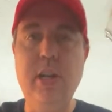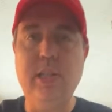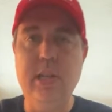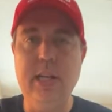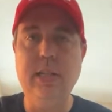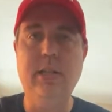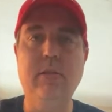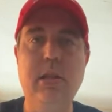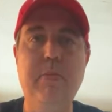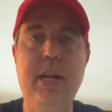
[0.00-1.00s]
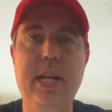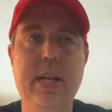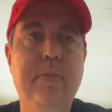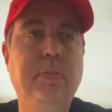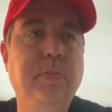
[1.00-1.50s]
instance, if
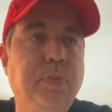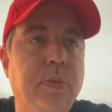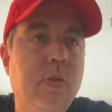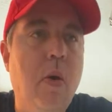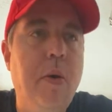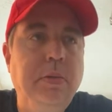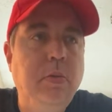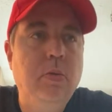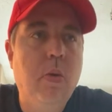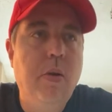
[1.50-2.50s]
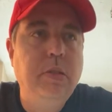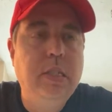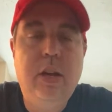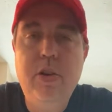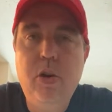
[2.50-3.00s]
somebody,
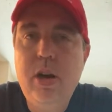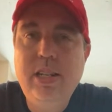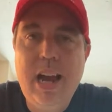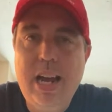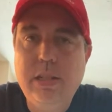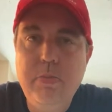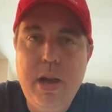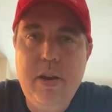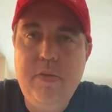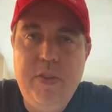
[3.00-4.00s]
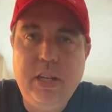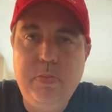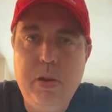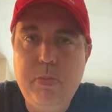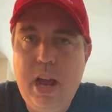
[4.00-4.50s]
I don't know, attacks Meta
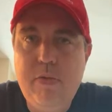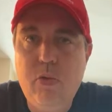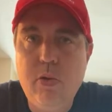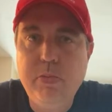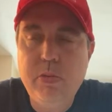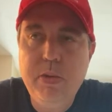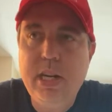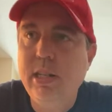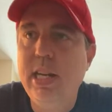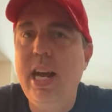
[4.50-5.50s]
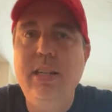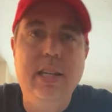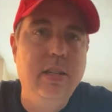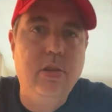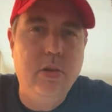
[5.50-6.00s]
Facebook platforms because they got
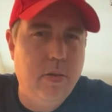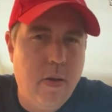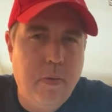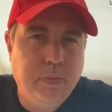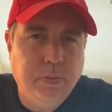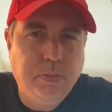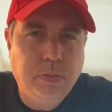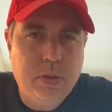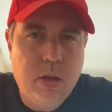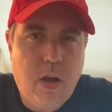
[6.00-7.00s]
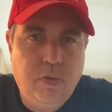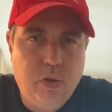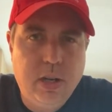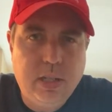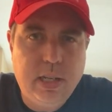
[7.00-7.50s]
censored.
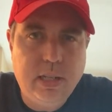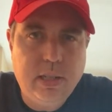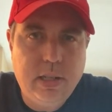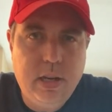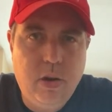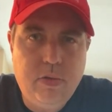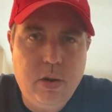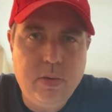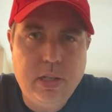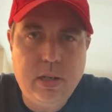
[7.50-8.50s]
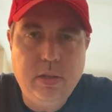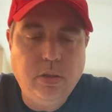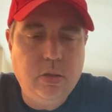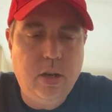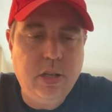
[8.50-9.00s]
For instance, if there was a
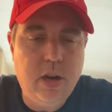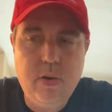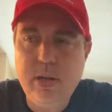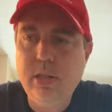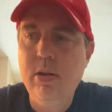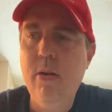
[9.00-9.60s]
terrorist